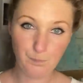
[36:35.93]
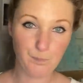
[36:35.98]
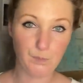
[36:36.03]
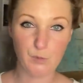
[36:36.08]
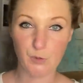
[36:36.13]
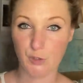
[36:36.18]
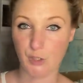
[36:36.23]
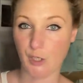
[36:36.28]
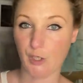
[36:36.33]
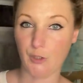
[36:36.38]

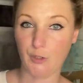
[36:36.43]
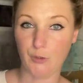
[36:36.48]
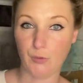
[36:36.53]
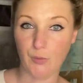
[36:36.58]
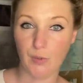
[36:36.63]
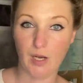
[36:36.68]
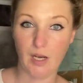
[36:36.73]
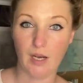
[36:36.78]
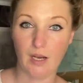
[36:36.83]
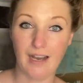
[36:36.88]

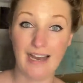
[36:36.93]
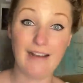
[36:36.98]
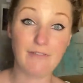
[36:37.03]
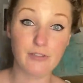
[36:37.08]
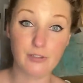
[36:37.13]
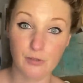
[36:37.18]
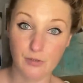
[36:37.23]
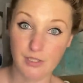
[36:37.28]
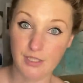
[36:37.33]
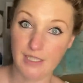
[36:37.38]
So I
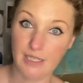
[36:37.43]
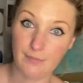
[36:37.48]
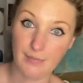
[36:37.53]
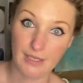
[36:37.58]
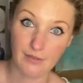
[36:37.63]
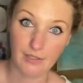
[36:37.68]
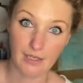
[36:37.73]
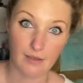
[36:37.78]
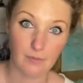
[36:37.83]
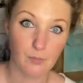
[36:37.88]
haven't sorted them
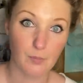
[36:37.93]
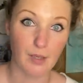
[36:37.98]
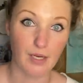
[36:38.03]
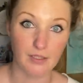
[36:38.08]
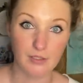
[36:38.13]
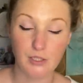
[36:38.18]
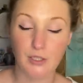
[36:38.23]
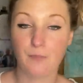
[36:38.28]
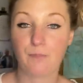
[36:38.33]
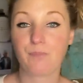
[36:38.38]
out yet,
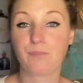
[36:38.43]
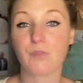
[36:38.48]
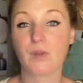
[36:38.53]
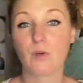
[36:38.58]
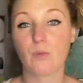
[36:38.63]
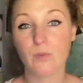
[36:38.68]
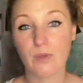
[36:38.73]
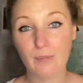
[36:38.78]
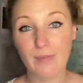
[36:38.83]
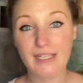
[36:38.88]
but
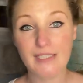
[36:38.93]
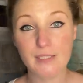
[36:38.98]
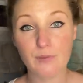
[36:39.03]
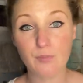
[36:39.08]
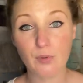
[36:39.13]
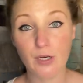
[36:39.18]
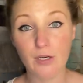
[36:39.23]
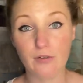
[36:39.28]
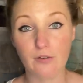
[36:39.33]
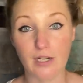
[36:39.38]
we made some
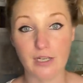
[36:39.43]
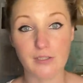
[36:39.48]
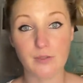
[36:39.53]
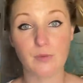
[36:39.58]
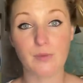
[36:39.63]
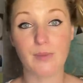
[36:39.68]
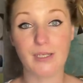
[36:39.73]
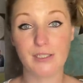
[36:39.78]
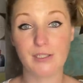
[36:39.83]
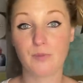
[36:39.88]
progress.
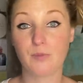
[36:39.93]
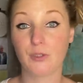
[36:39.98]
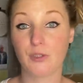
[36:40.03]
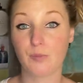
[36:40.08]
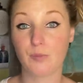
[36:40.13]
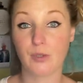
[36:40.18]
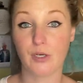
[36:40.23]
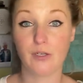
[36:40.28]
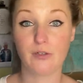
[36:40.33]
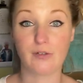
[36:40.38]
We made some
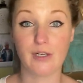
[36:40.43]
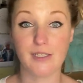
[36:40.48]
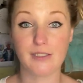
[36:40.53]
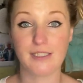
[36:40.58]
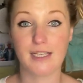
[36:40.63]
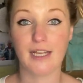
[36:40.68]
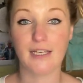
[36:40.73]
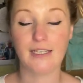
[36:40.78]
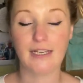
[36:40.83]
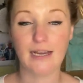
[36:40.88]
good progress.
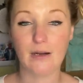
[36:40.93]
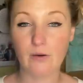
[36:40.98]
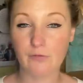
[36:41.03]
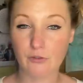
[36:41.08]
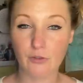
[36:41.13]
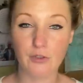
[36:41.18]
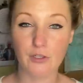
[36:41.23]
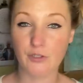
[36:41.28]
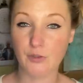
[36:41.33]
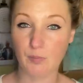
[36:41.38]
And now I've
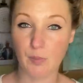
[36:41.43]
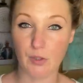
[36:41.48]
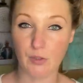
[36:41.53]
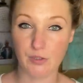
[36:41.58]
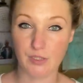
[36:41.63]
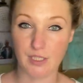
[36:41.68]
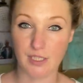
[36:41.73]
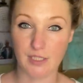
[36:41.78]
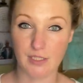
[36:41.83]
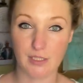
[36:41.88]
got those
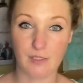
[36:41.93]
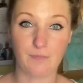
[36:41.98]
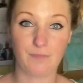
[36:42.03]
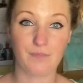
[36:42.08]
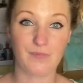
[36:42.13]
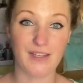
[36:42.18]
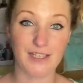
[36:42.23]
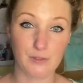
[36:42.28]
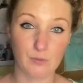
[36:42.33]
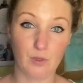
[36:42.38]
boxes.
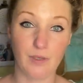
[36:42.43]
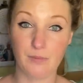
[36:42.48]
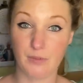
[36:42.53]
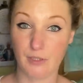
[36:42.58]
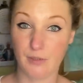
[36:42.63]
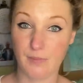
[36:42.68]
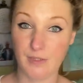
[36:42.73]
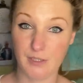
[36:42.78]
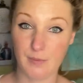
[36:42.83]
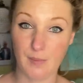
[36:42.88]
That's what I'm going
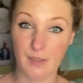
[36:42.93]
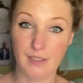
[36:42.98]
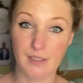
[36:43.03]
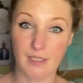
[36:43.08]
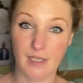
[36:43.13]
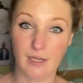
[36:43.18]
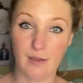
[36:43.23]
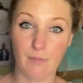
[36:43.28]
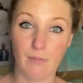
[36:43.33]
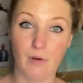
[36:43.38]
to be
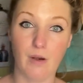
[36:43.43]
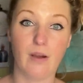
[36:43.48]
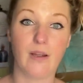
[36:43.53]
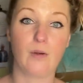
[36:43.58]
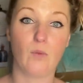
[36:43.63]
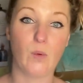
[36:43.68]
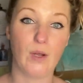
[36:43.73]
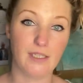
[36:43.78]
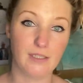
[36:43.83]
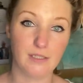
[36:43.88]
spending my
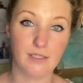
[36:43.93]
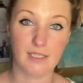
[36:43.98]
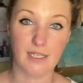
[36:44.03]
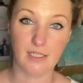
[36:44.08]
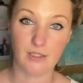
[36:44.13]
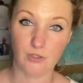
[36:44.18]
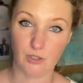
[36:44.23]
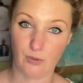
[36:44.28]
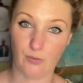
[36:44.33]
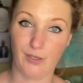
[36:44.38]

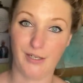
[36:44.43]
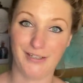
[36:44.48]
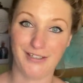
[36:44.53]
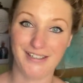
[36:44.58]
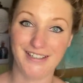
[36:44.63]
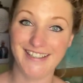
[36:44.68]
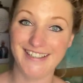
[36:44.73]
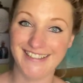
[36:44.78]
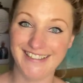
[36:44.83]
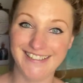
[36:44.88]
Wednesday
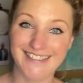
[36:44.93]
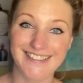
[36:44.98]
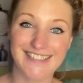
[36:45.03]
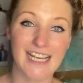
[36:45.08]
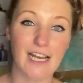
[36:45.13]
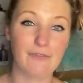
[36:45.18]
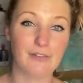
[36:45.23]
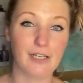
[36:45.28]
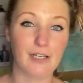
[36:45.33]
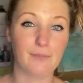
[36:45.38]
doing, is
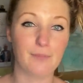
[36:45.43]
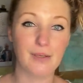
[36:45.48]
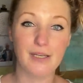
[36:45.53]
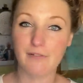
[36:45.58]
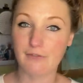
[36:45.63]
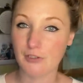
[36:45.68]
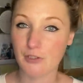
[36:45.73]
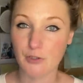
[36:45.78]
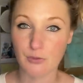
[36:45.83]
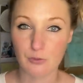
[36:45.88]
having a bit
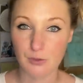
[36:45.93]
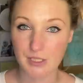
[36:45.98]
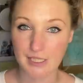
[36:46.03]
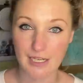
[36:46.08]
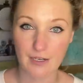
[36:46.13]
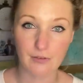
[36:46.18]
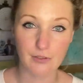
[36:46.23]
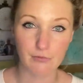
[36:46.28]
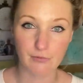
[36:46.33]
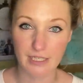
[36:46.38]
of a sort
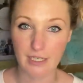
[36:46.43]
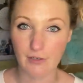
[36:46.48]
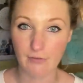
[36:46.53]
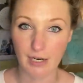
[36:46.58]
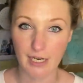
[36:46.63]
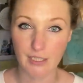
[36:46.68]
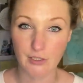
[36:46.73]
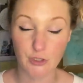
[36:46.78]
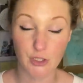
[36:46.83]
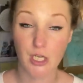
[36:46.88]
out and a
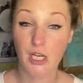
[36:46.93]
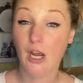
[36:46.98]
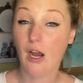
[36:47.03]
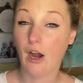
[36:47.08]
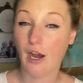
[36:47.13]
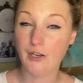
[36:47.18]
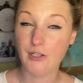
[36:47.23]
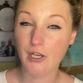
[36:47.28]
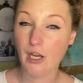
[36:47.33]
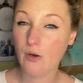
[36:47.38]
rearrange.
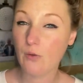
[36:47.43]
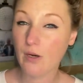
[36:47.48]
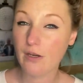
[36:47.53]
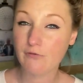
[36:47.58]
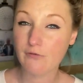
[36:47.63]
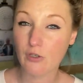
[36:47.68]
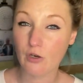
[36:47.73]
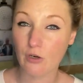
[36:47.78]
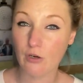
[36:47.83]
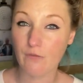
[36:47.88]
I know
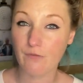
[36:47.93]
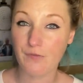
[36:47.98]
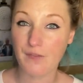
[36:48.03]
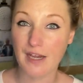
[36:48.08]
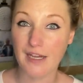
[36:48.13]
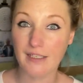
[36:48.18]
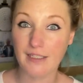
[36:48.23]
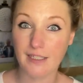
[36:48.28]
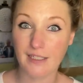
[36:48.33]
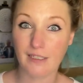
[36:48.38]
I've got
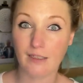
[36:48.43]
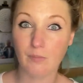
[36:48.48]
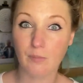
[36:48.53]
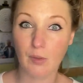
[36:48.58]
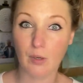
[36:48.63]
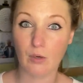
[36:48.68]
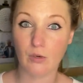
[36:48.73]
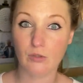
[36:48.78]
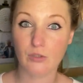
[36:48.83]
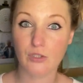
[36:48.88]
that little
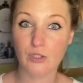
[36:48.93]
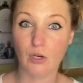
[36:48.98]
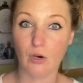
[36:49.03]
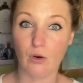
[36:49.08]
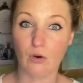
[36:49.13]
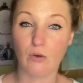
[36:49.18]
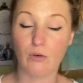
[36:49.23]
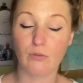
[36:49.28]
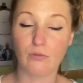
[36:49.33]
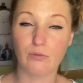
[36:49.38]
box
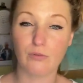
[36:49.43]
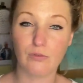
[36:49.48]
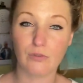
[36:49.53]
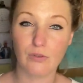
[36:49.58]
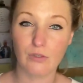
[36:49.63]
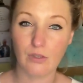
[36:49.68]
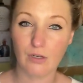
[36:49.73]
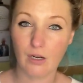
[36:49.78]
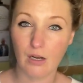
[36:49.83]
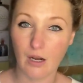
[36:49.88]
of
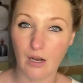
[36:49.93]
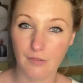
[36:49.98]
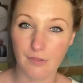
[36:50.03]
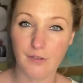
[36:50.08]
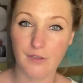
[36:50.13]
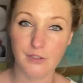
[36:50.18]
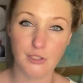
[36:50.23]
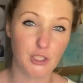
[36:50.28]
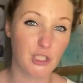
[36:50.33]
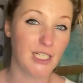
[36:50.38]

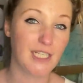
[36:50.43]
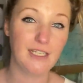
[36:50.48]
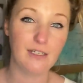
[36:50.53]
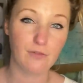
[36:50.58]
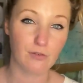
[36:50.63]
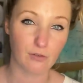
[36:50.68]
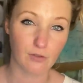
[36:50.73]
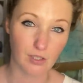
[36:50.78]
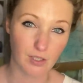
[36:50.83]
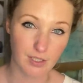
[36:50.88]
other chili
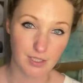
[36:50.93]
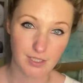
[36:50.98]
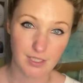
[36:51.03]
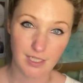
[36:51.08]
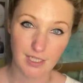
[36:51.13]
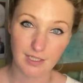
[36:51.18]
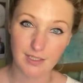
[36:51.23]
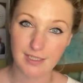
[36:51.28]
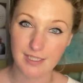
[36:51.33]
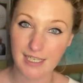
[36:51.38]

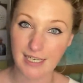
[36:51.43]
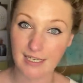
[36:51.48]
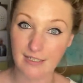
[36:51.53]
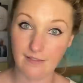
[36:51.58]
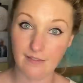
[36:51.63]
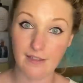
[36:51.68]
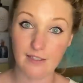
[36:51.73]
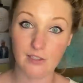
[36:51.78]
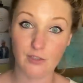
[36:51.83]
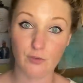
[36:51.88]
varieties
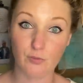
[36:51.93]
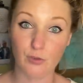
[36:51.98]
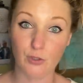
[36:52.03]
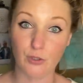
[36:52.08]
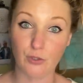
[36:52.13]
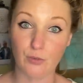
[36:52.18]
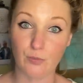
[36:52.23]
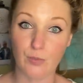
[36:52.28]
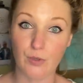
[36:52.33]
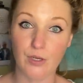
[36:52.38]
in this
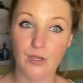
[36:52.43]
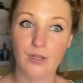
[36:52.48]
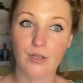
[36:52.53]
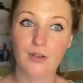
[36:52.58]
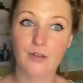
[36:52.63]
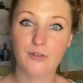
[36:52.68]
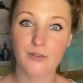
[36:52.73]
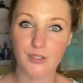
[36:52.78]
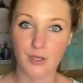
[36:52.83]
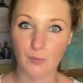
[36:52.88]
room
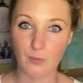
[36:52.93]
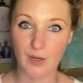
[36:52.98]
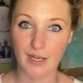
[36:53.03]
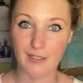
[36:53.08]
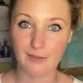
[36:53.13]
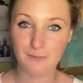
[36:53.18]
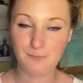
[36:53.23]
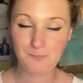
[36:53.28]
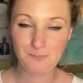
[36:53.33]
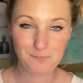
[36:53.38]

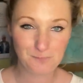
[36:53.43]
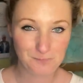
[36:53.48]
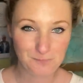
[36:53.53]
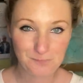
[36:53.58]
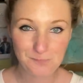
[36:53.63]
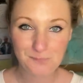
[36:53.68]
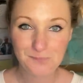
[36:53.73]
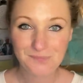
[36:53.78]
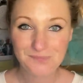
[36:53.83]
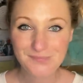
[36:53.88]
somewhere.
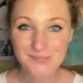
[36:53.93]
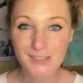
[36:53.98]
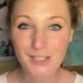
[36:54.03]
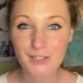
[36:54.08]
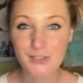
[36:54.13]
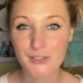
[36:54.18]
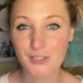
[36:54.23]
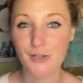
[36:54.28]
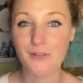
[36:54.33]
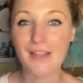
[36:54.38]

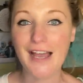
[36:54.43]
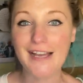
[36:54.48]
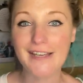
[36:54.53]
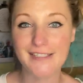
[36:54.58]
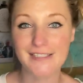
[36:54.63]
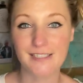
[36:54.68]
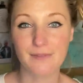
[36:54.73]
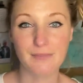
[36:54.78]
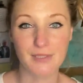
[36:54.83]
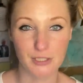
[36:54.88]
So that
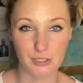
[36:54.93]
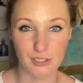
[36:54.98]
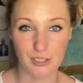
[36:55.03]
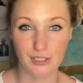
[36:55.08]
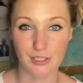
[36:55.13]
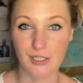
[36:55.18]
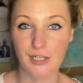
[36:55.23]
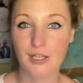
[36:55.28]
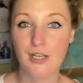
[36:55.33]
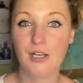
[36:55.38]
is a
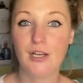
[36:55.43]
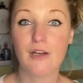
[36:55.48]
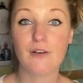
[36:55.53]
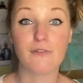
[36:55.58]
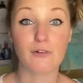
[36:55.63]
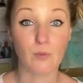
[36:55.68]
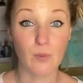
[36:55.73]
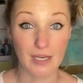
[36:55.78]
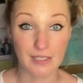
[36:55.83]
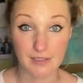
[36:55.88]
mission
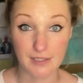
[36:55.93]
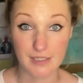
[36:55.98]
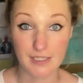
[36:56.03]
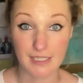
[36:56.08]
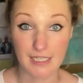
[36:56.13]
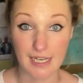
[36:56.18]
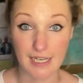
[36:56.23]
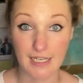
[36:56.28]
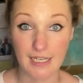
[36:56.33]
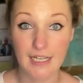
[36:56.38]
for
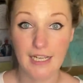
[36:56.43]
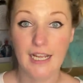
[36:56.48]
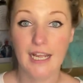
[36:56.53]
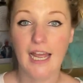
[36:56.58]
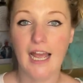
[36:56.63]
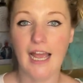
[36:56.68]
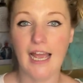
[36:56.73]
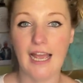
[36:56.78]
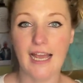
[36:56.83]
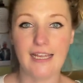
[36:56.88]
Wednesday,
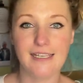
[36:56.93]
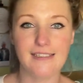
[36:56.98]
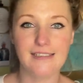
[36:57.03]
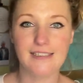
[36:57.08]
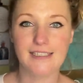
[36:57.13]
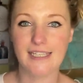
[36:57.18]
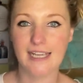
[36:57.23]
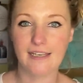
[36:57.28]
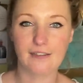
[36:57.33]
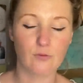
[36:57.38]

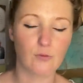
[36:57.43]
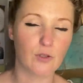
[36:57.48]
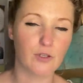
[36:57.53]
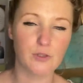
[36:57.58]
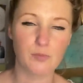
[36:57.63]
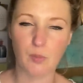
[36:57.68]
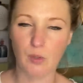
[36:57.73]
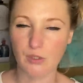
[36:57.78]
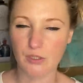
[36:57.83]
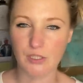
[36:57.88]
and getting all
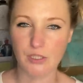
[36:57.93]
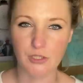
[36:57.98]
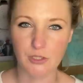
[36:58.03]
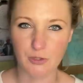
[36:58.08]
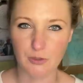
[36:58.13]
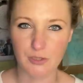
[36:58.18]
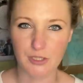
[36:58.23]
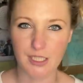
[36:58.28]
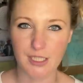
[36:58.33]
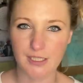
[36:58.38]
those boxes
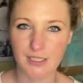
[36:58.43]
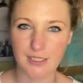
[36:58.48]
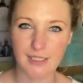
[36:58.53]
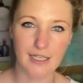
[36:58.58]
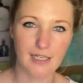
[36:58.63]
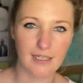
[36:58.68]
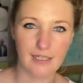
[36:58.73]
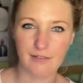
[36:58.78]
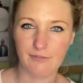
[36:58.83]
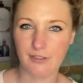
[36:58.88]
sorted and
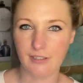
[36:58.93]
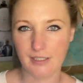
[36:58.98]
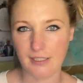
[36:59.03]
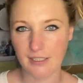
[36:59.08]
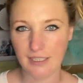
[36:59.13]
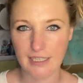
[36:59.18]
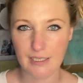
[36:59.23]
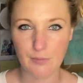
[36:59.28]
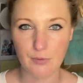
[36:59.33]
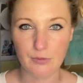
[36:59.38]
getting everything
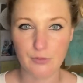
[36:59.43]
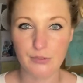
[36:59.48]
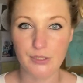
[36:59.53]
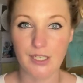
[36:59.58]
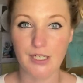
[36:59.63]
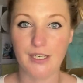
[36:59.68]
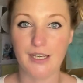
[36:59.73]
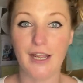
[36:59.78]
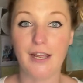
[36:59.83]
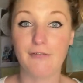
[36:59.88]
labelled
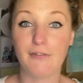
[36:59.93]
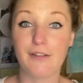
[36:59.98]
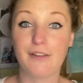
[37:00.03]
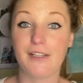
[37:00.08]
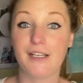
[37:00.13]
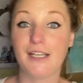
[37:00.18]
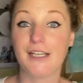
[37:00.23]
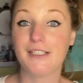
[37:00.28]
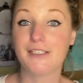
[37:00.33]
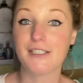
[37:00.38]
and
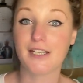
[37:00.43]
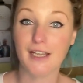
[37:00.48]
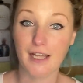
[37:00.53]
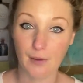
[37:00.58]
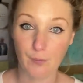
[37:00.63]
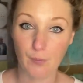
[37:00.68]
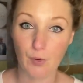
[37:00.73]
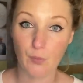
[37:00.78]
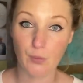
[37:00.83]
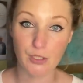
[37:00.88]
everything into
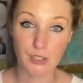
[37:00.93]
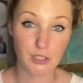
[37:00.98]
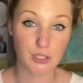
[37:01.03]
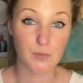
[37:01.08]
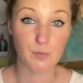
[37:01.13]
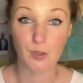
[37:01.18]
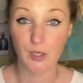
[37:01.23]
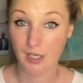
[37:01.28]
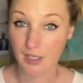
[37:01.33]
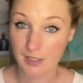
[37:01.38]
them, which is
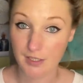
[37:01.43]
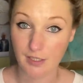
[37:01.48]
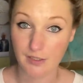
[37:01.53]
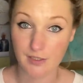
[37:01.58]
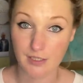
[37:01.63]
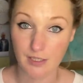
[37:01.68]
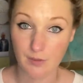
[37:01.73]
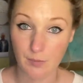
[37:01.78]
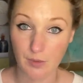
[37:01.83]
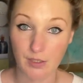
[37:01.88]
pretty
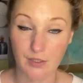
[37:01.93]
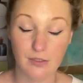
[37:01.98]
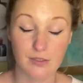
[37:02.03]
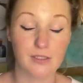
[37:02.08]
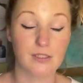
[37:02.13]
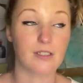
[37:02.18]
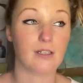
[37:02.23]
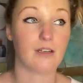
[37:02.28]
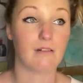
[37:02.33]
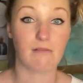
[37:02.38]
exciting
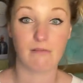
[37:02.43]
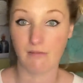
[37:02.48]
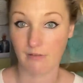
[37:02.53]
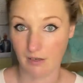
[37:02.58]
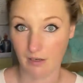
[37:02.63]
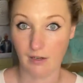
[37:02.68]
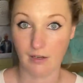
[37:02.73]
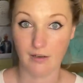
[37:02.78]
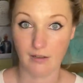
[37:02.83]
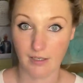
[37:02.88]
because I
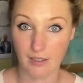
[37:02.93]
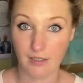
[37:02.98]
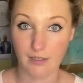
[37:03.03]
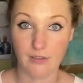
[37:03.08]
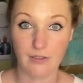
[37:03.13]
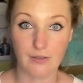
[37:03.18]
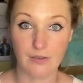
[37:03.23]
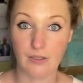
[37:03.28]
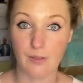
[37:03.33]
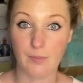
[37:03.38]
really like
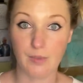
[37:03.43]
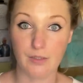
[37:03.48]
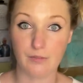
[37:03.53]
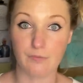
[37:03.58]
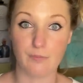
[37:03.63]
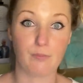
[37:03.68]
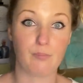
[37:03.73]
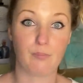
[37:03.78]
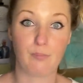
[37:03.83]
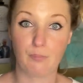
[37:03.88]
doing a bit of
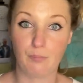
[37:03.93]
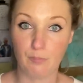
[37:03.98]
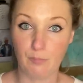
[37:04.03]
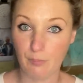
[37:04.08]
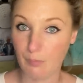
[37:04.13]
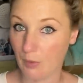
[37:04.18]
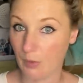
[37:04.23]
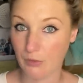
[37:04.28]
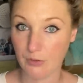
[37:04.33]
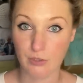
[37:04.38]

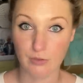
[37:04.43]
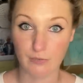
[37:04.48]
box